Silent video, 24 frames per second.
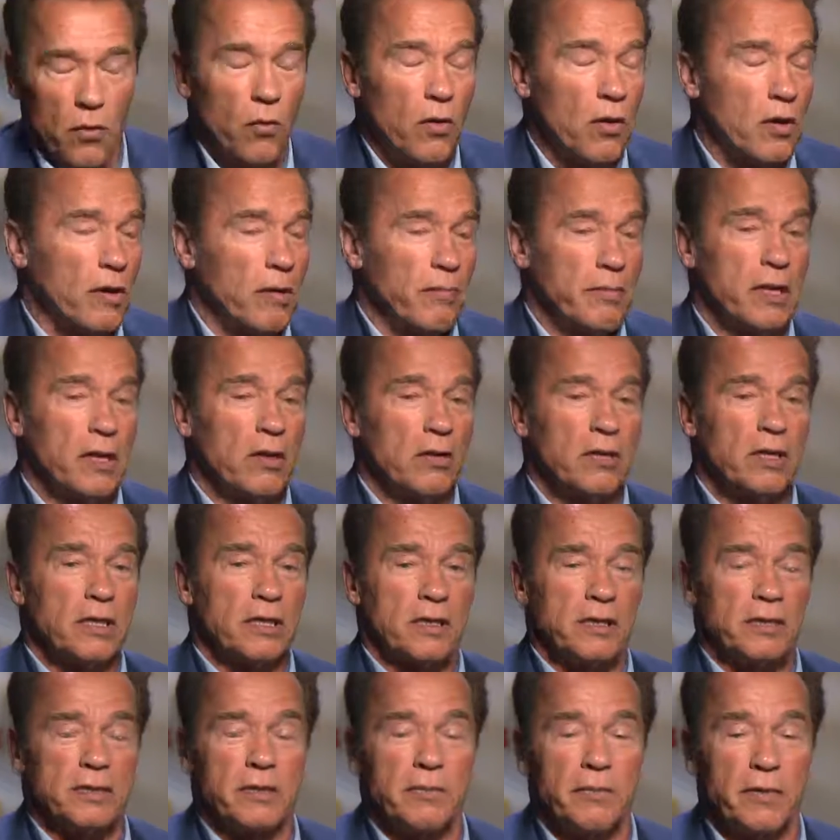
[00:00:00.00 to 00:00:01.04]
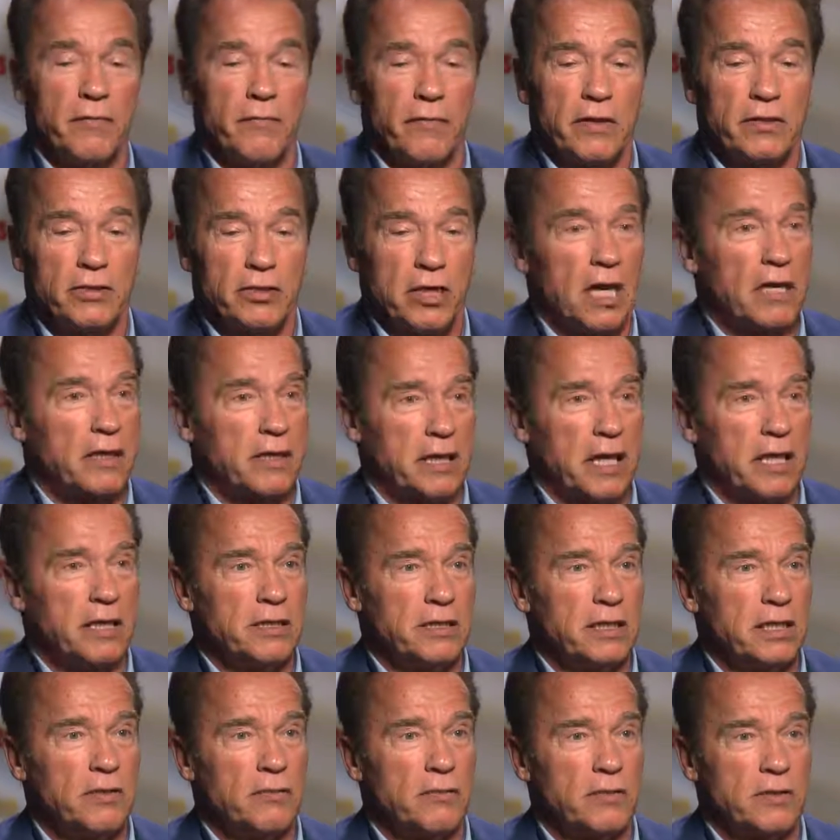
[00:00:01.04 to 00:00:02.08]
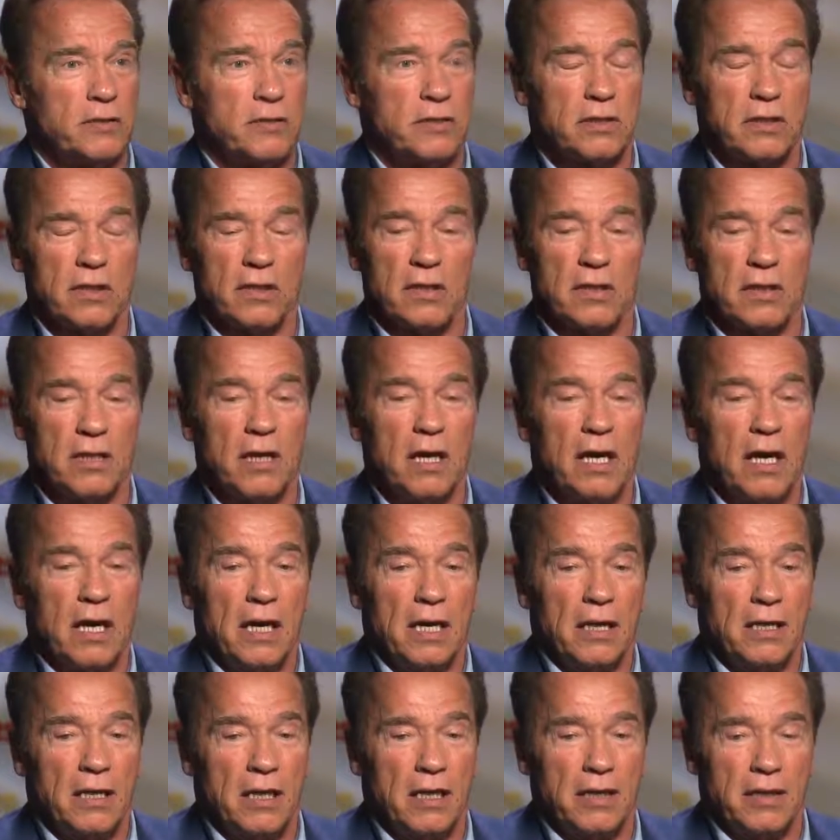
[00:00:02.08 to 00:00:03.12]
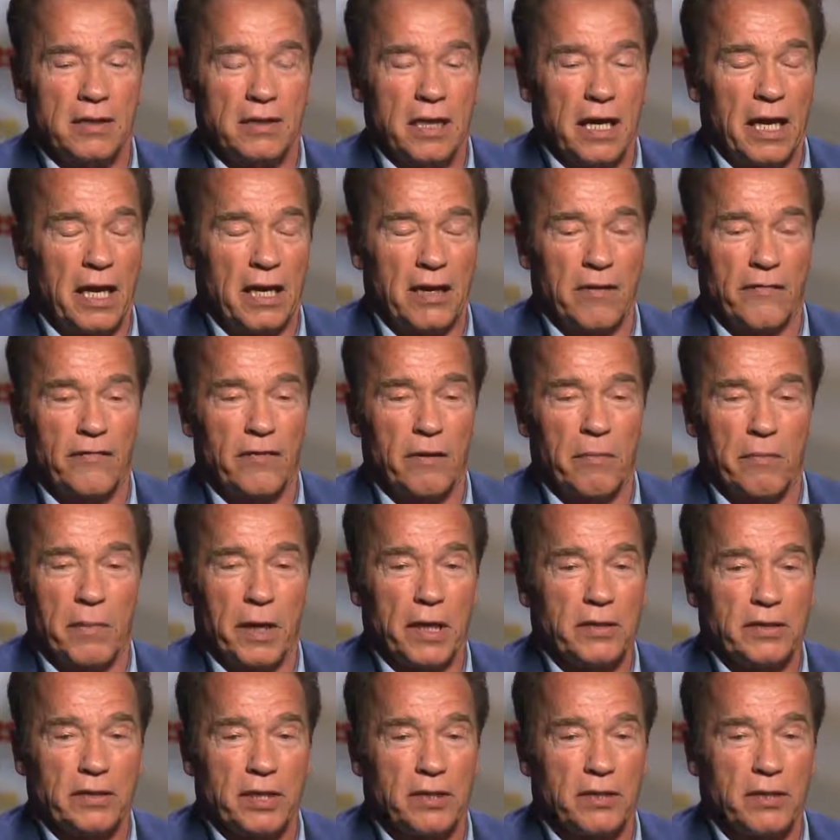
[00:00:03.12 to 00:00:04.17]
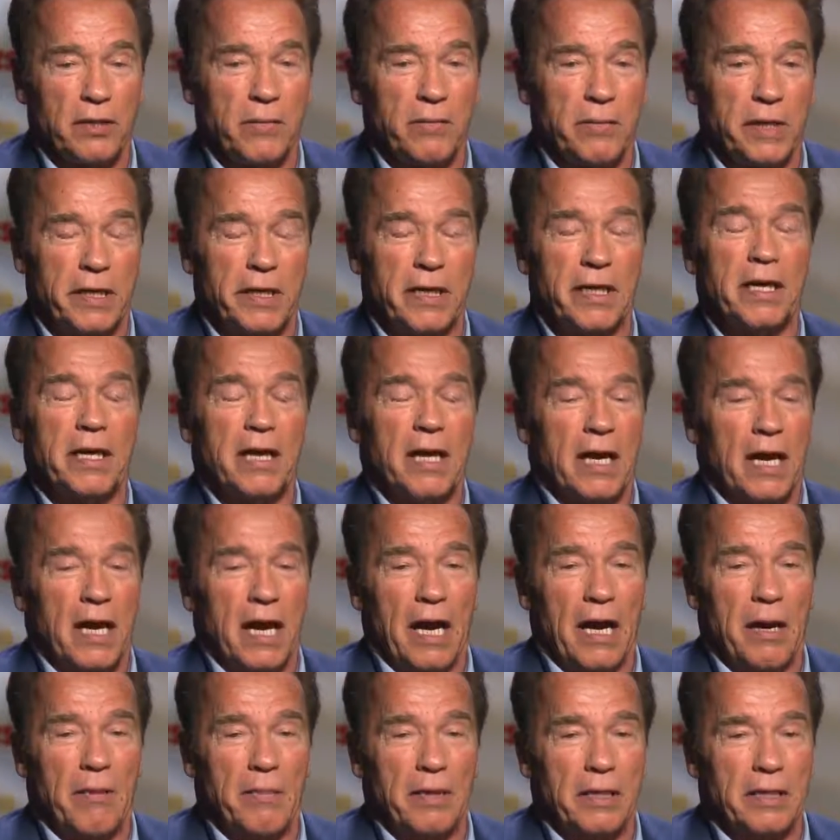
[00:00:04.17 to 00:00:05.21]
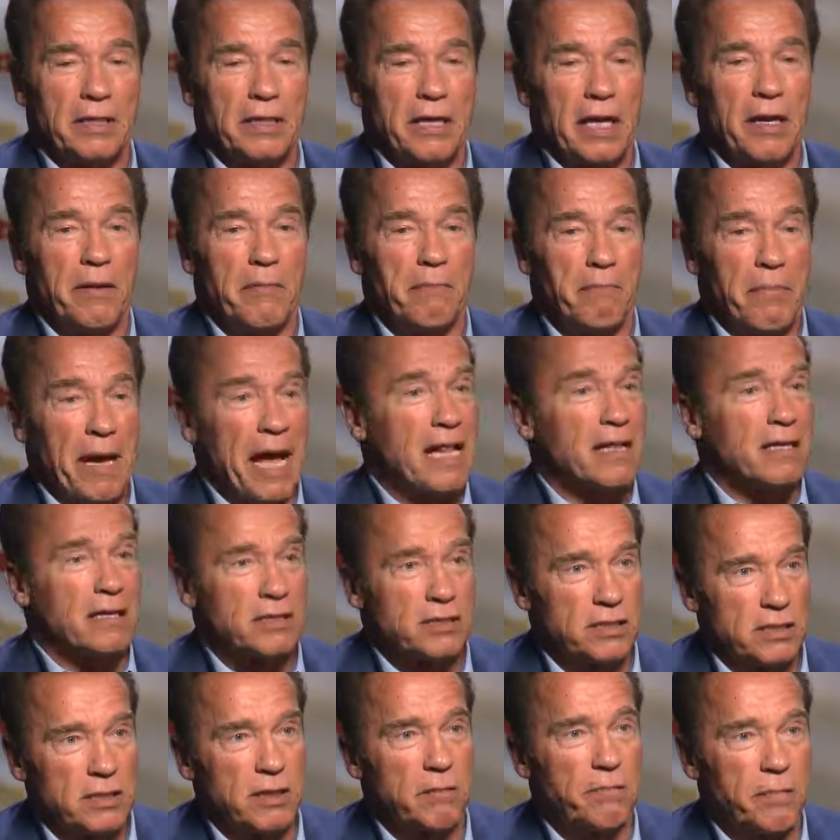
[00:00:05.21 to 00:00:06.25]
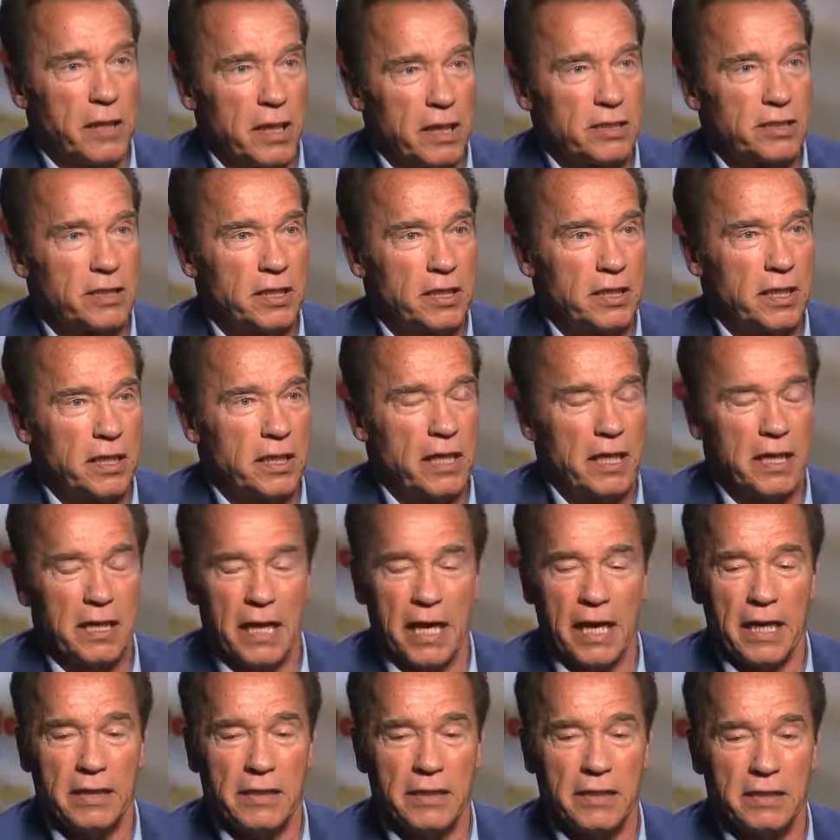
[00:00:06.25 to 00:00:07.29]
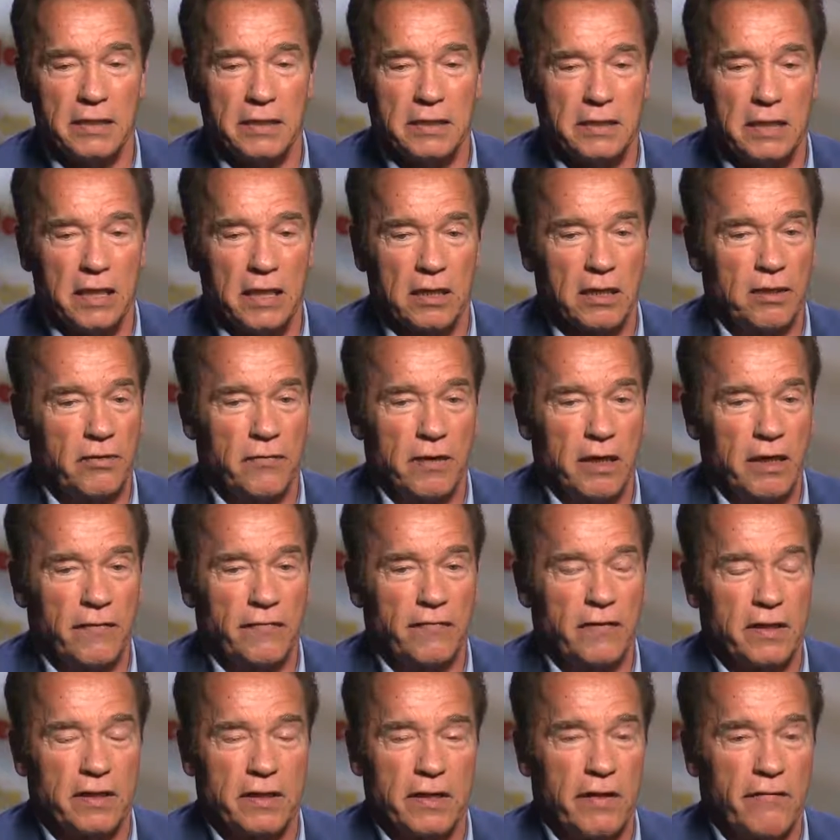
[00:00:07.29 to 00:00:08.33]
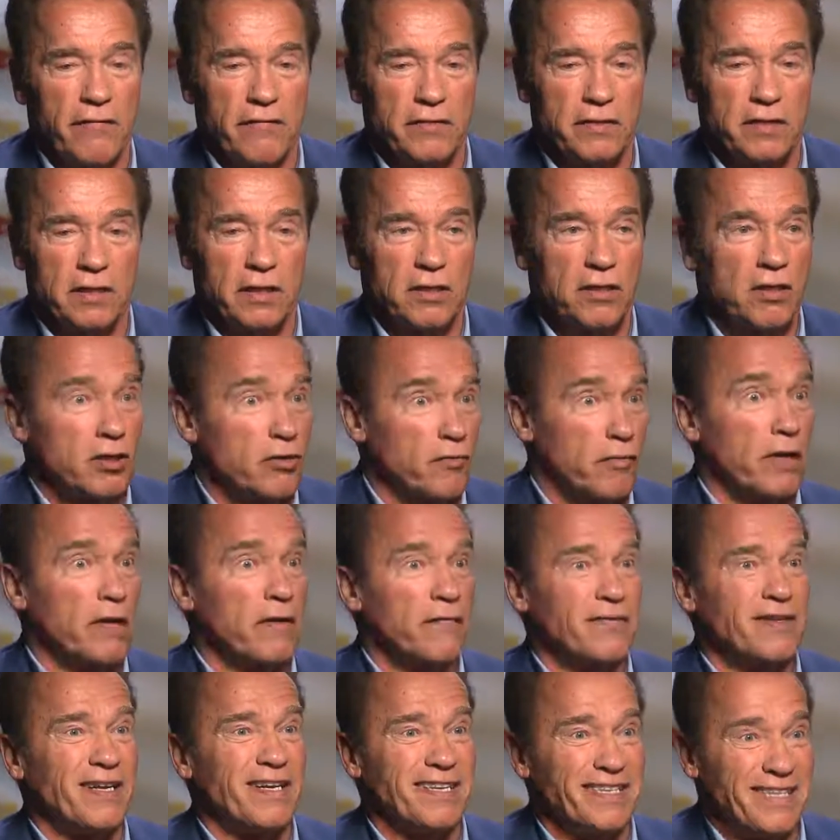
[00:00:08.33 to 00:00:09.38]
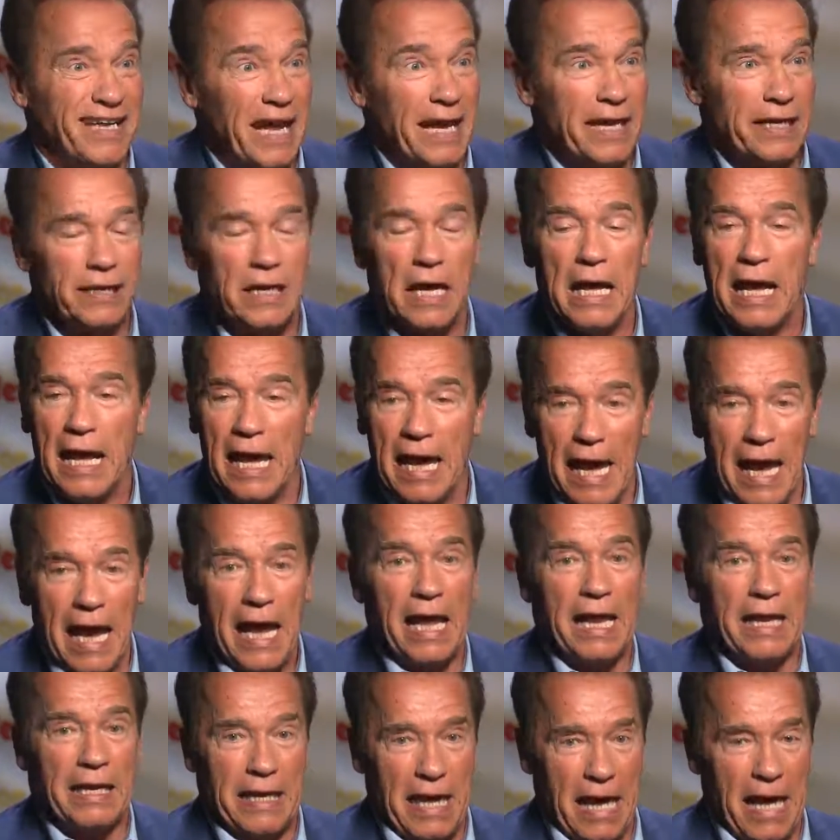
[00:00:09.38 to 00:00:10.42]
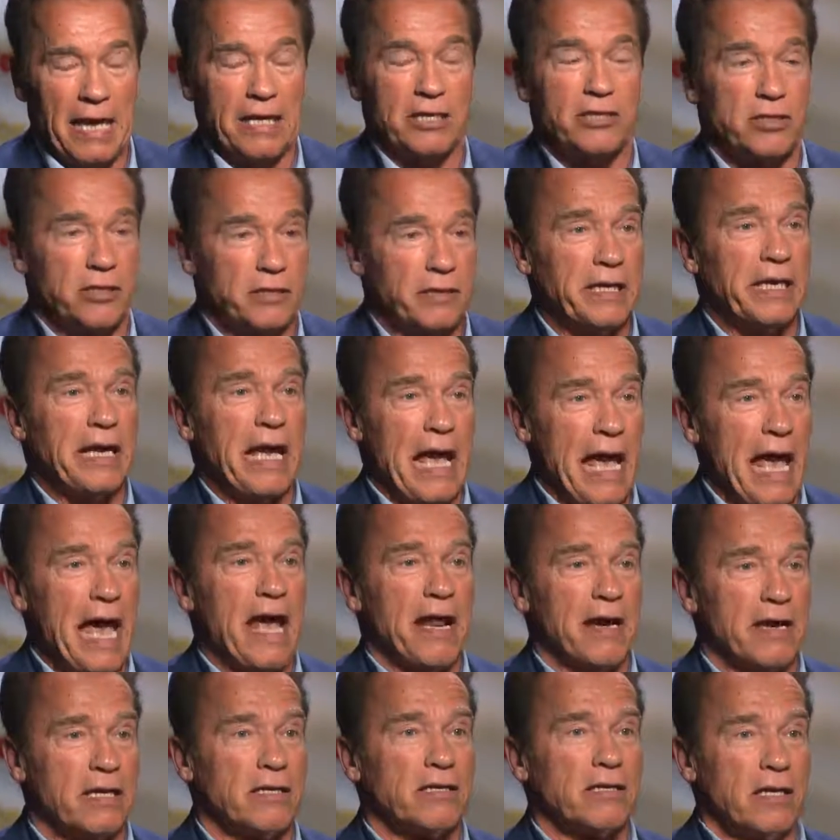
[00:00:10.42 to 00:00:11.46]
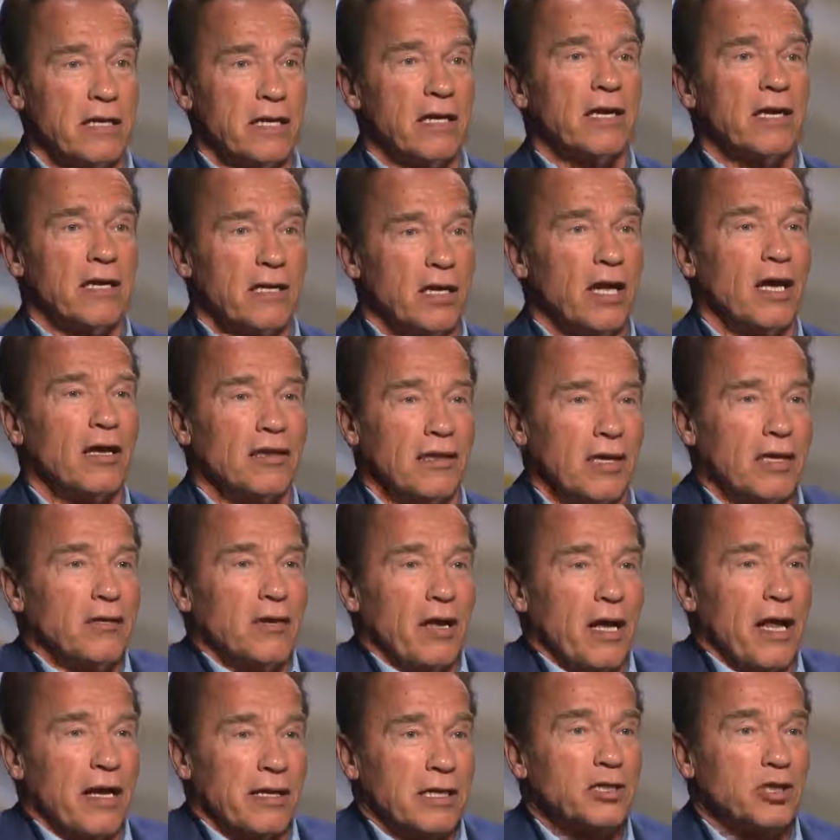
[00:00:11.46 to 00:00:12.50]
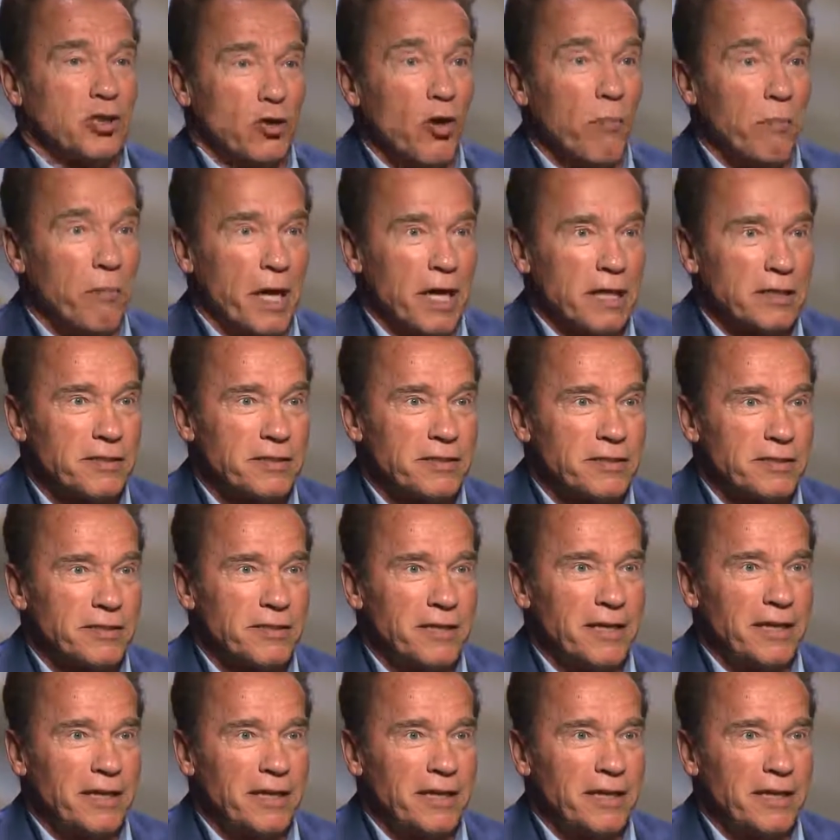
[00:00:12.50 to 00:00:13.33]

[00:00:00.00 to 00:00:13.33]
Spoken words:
Well, I mean, look at this. I mean, when John Kasich was the head of the budget committee, I mean, they balanced the budget in the 90s. They got rid of the deficit, got rid of the debt, and actually added and had a surplus.